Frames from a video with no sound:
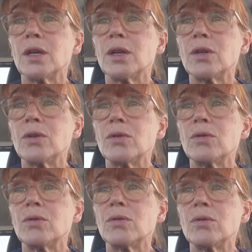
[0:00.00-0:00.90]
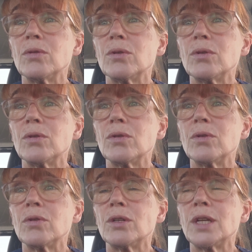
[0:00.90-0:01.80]
you
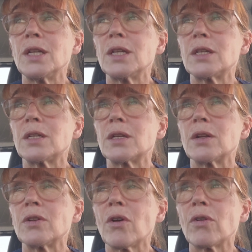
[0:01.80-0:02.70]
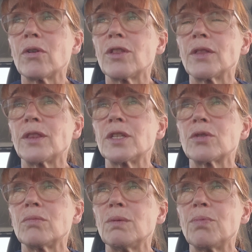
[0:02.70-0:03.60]
didn't know that this
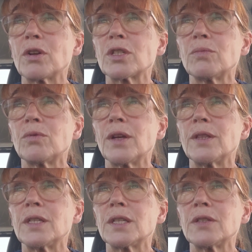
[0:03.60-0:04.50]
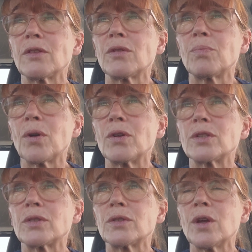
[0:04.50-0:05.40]
could be possible, and this is not the
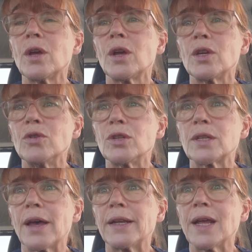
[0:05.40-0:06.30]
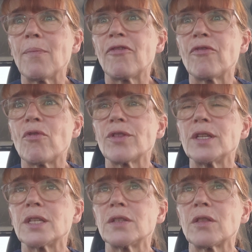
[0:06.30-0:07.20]
person you signed up for.
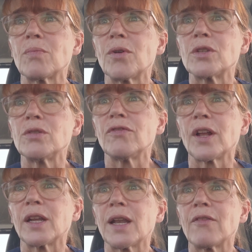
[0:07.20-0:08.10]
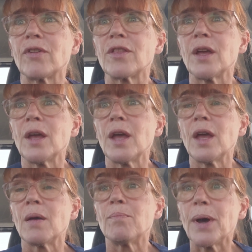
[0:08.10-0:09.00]
This is not the person you fell in love with.
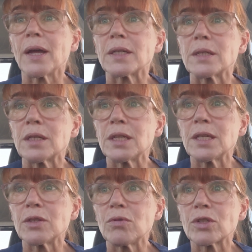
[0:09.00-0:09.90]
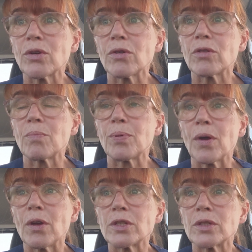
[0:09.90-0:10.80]
But this is also the
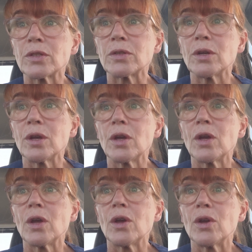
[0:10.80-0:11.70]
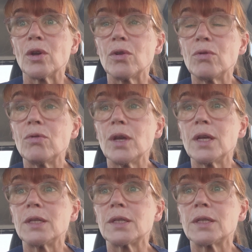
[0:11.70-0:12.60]
person who
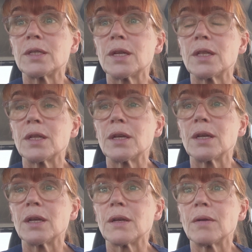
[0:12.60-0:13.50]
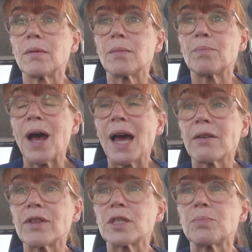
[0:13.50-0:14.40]
is part
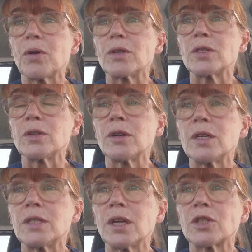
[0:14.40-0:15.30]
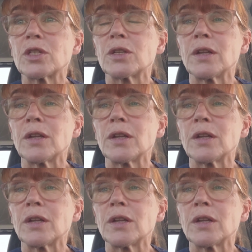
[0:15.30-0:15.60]
of this person. He's not just the